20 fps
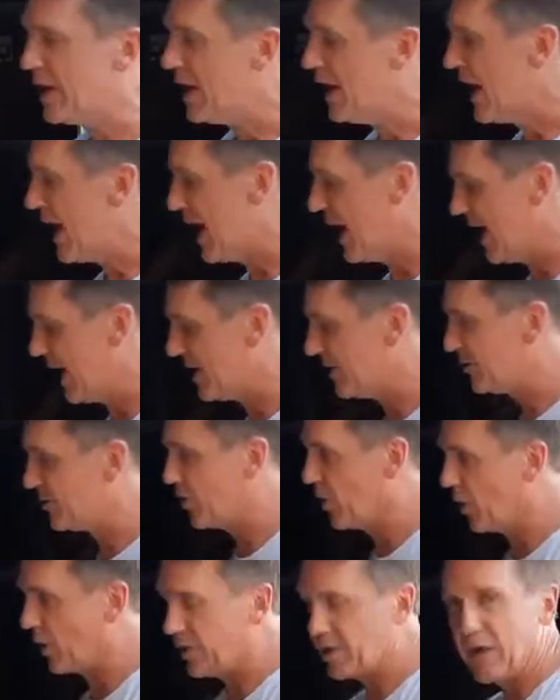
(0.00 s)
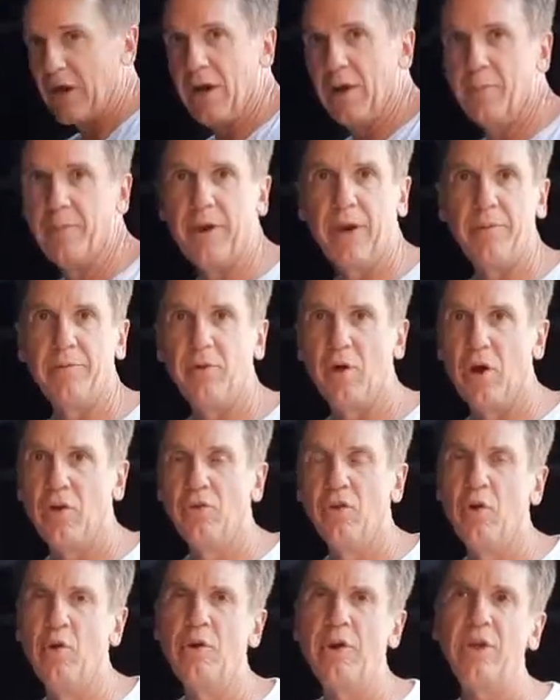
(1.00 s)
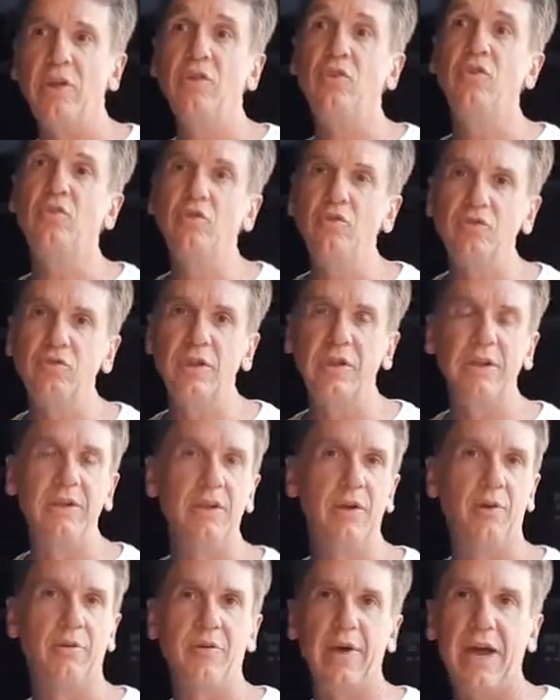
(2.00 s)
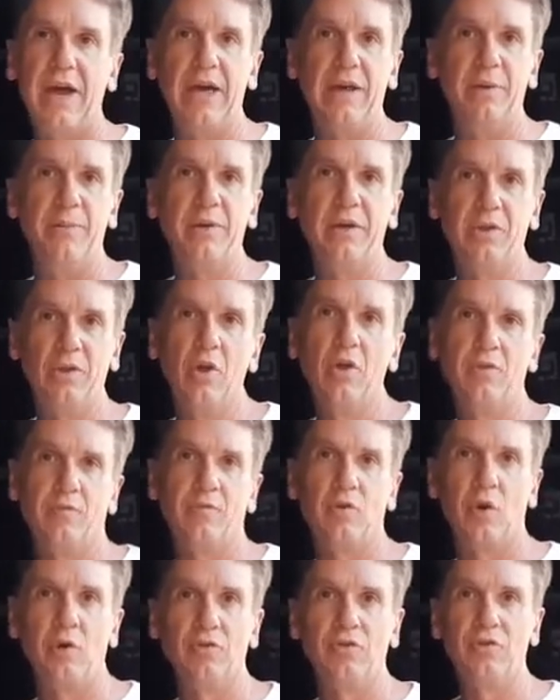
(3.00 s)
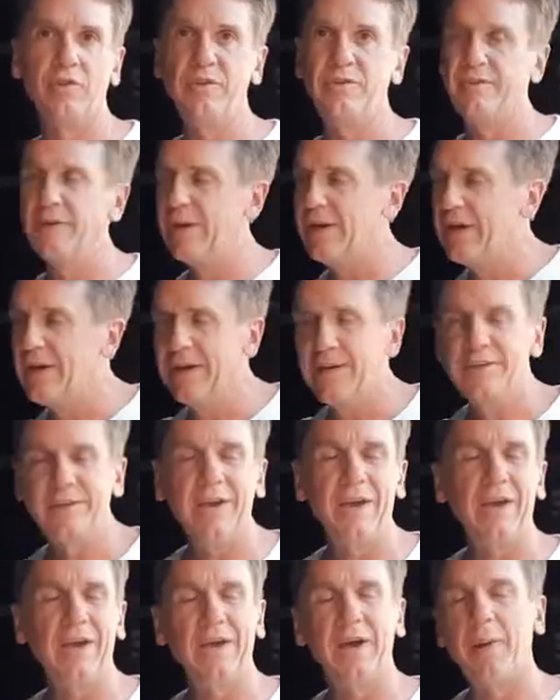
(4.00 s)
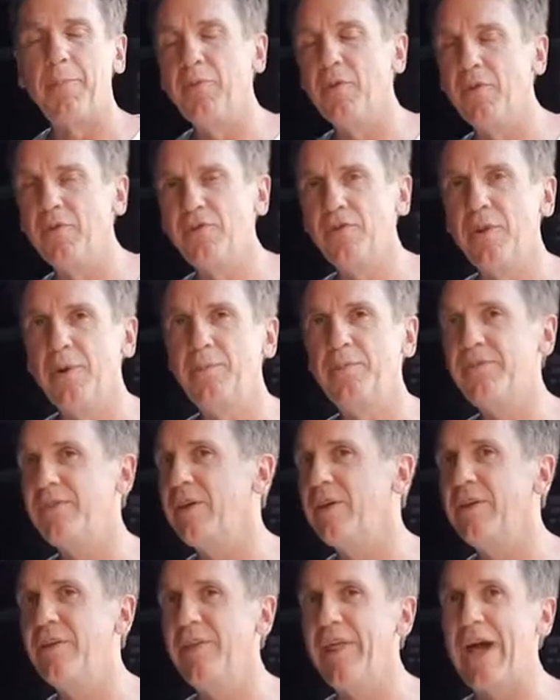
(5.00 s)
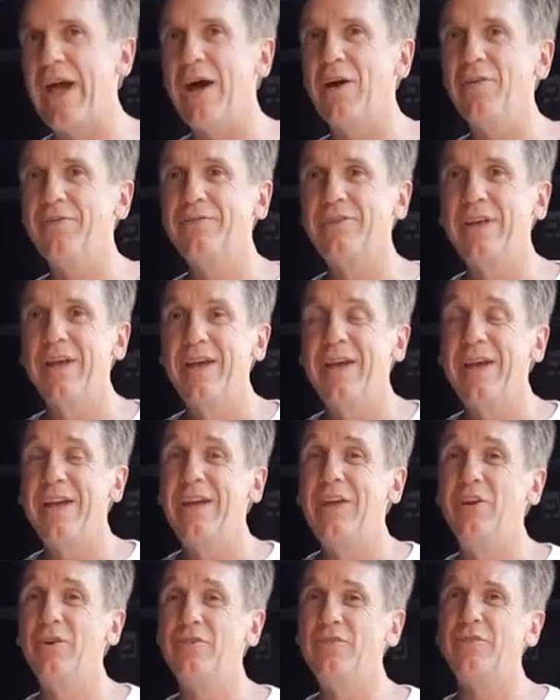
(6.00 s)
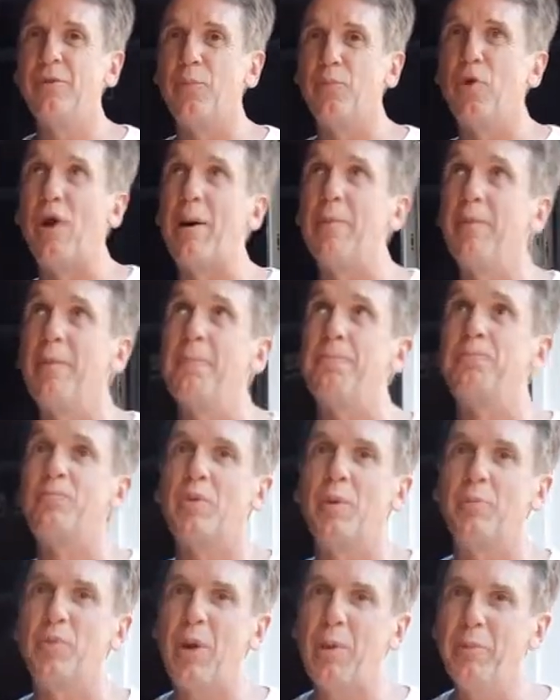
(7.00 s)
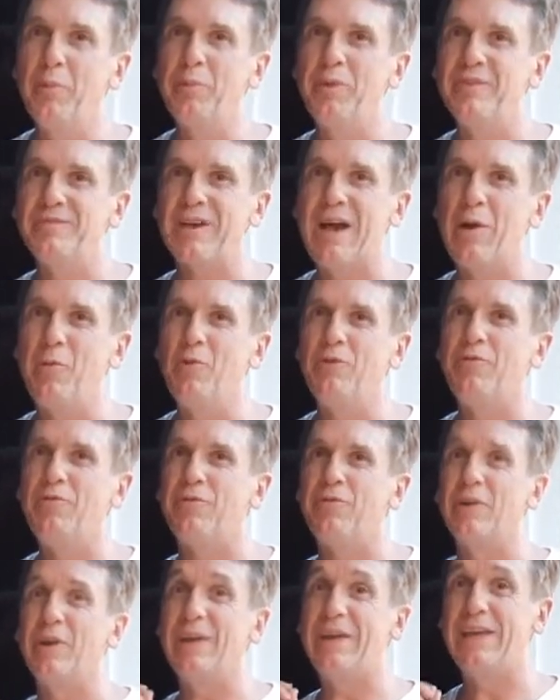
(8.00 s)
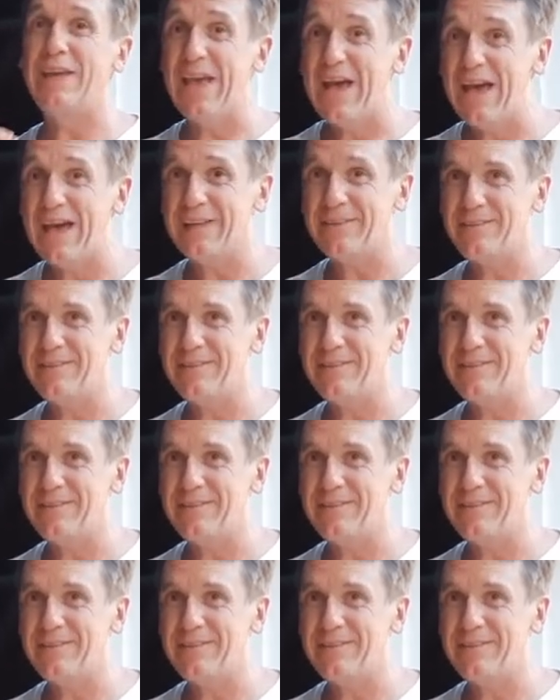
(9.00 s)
and so I'd come and I'd unload it. Usually, you know, if I had a big load of groceries, take a couple of trips into the house. Here's the problem. The problem is I would forget